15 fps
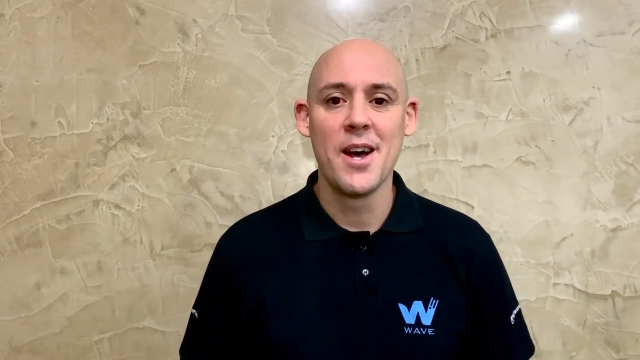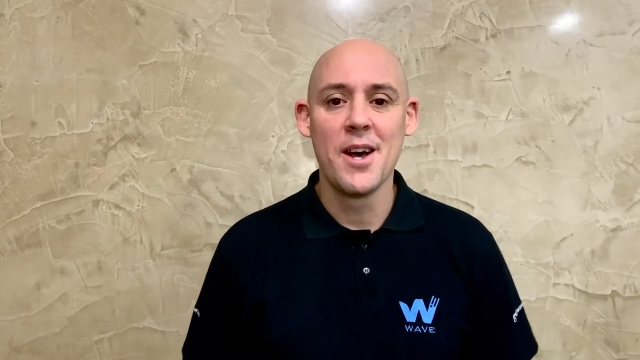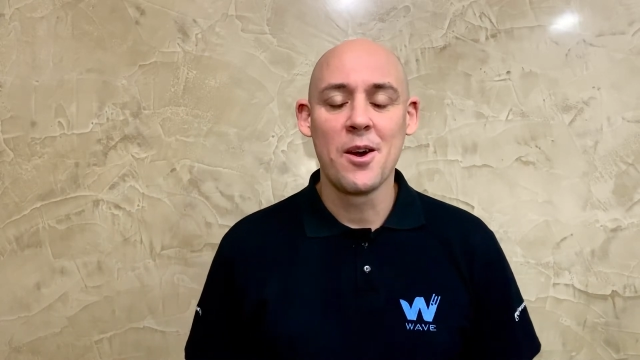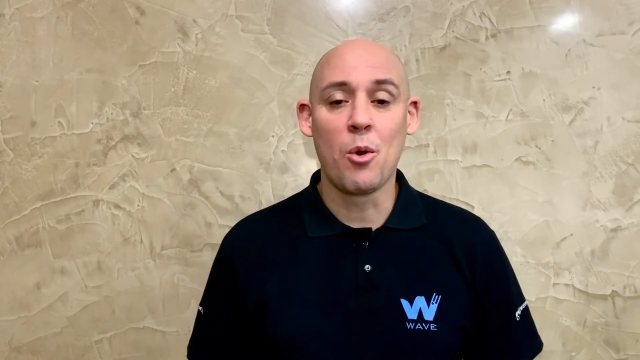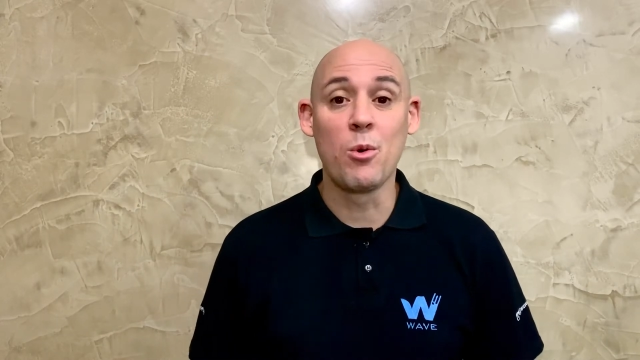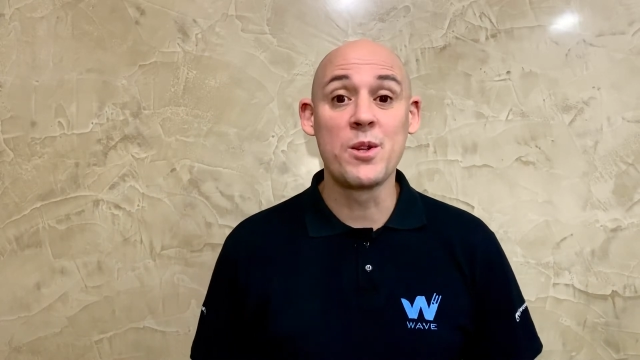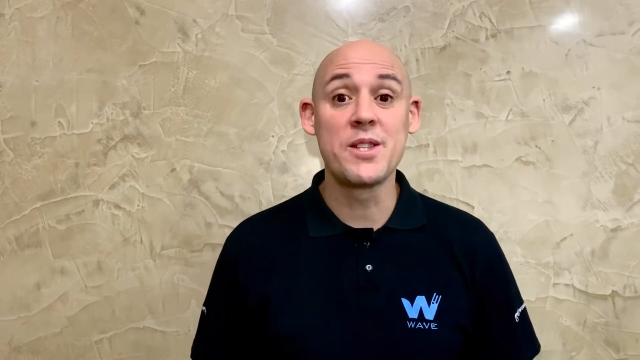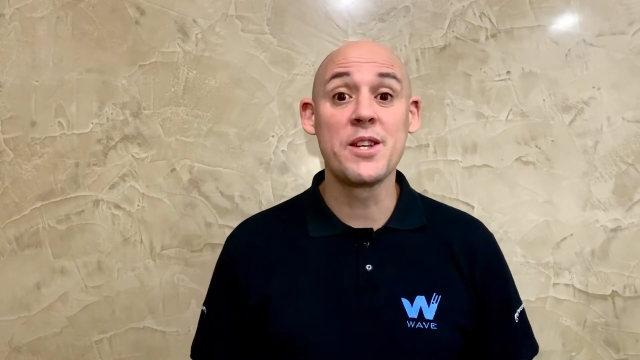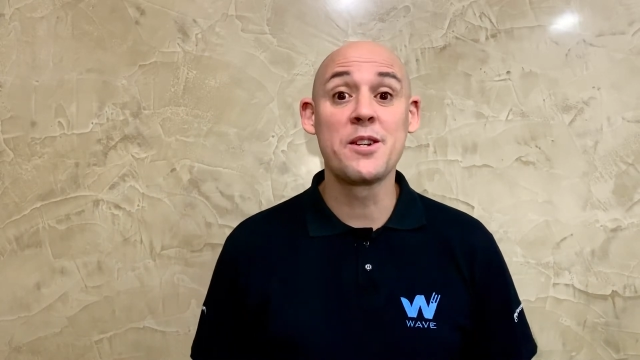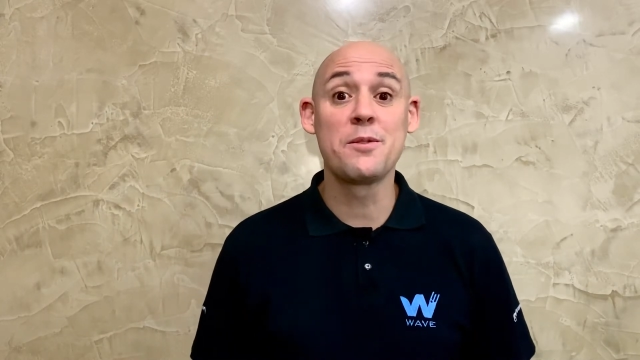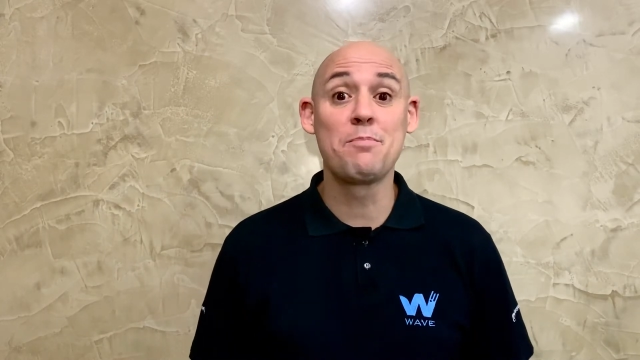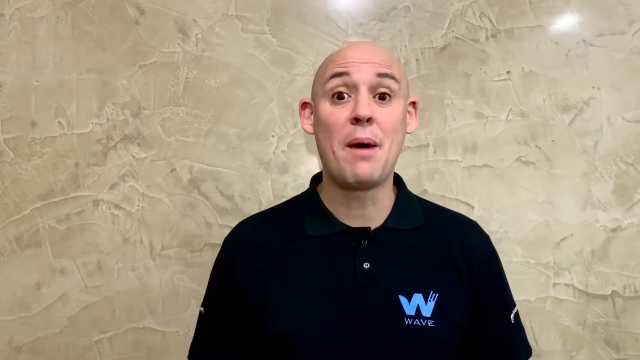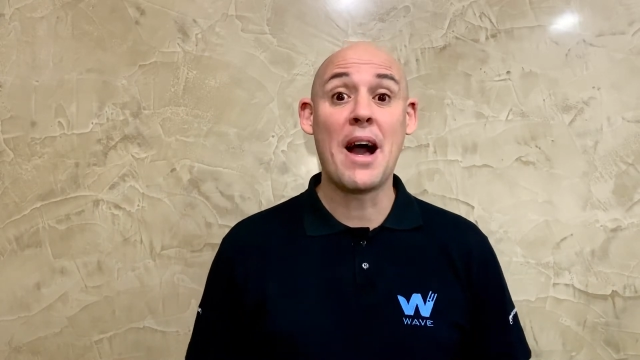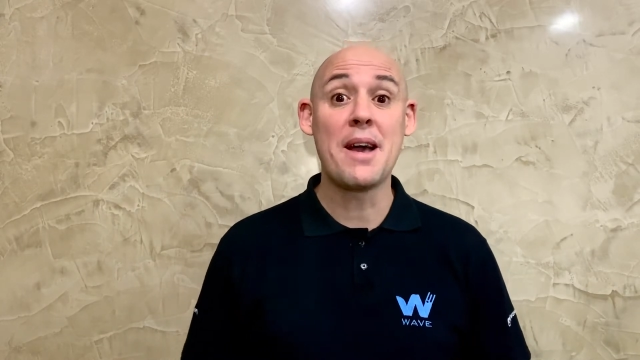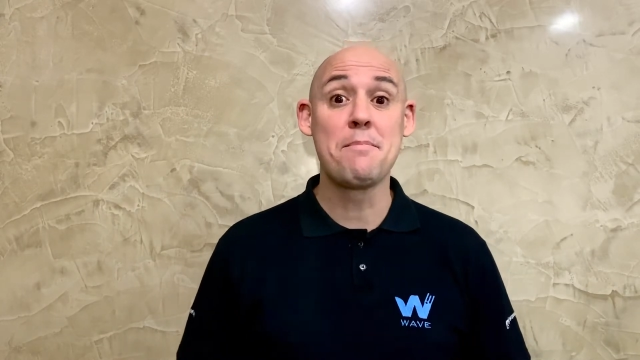considered
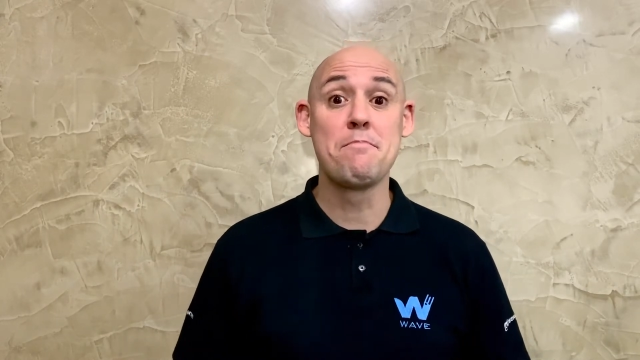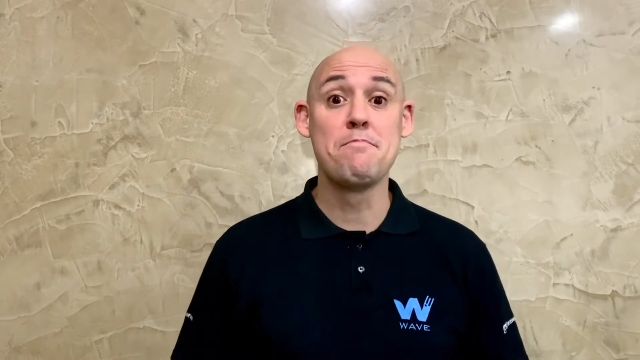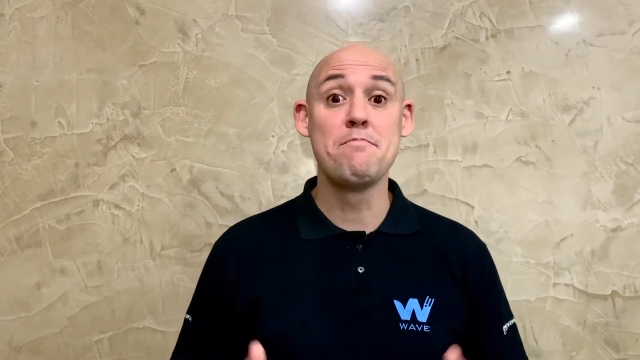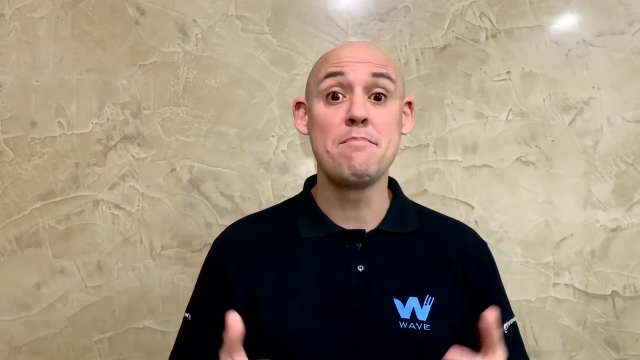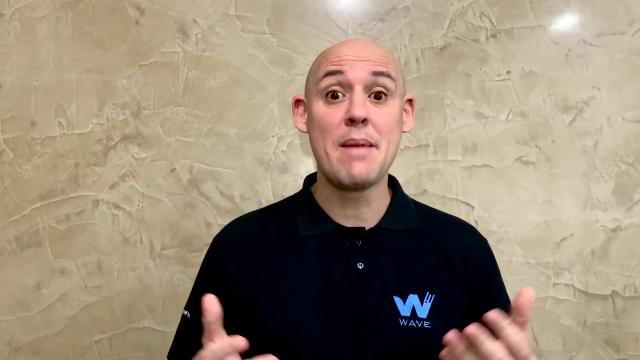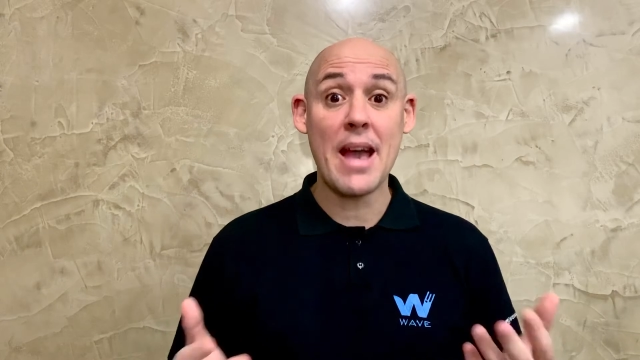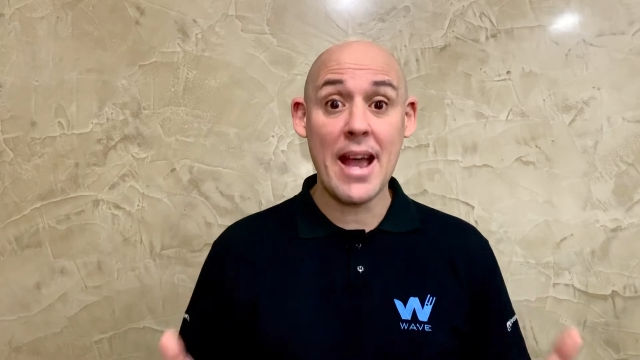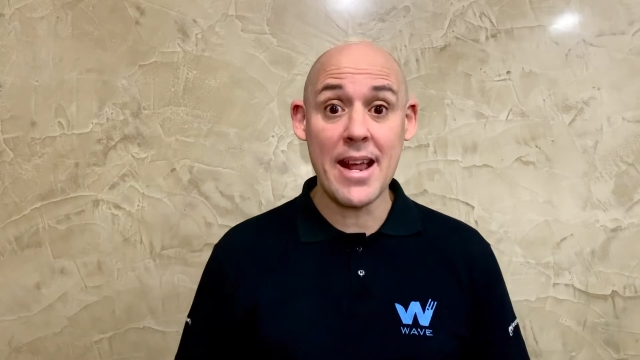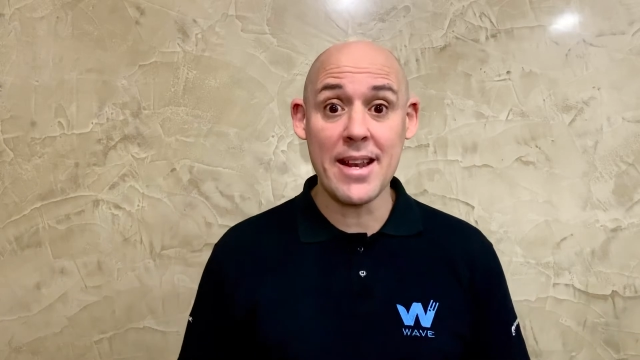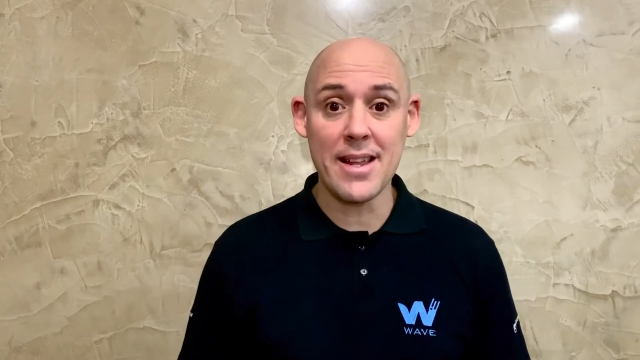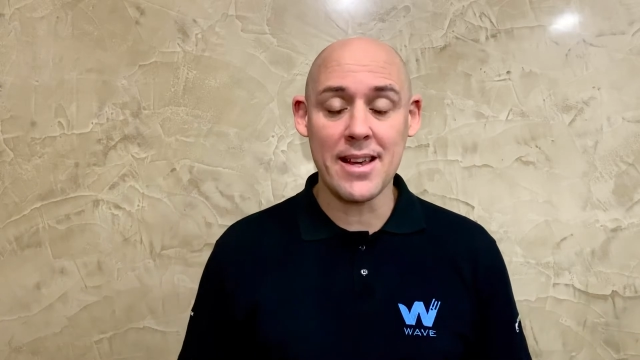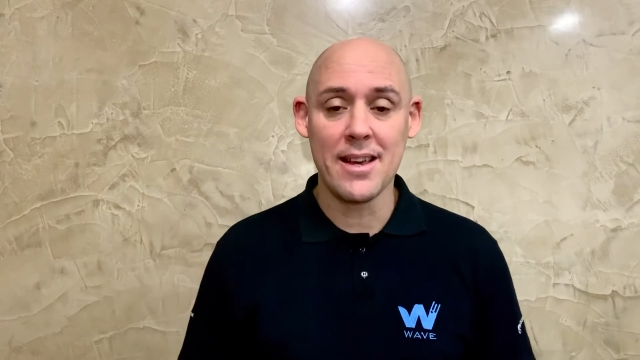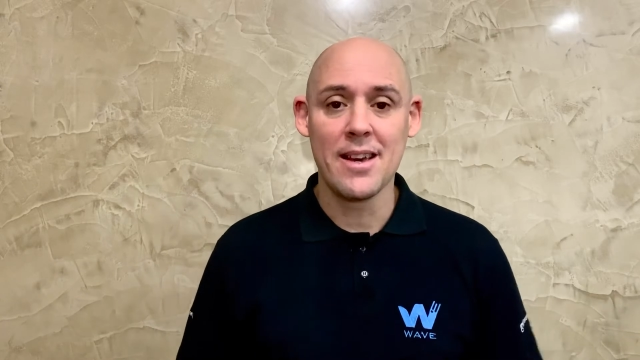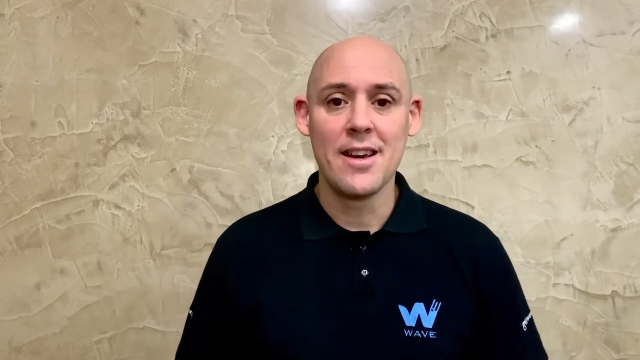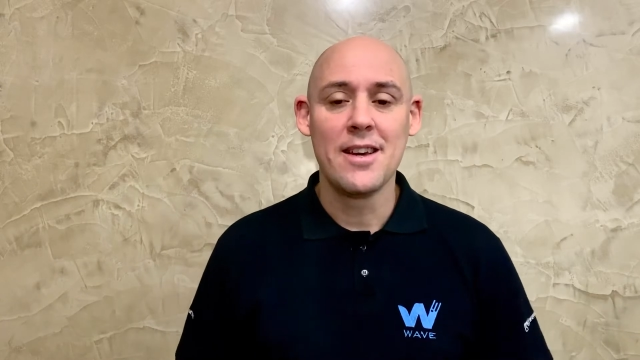by
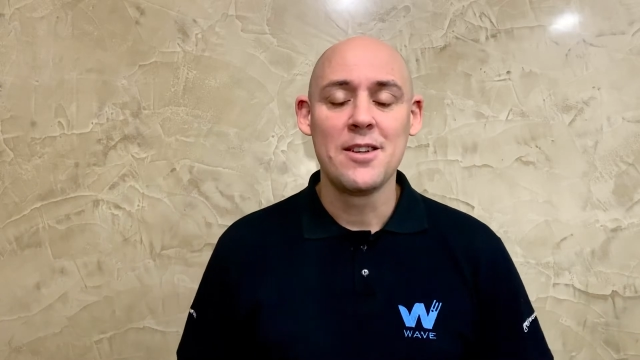many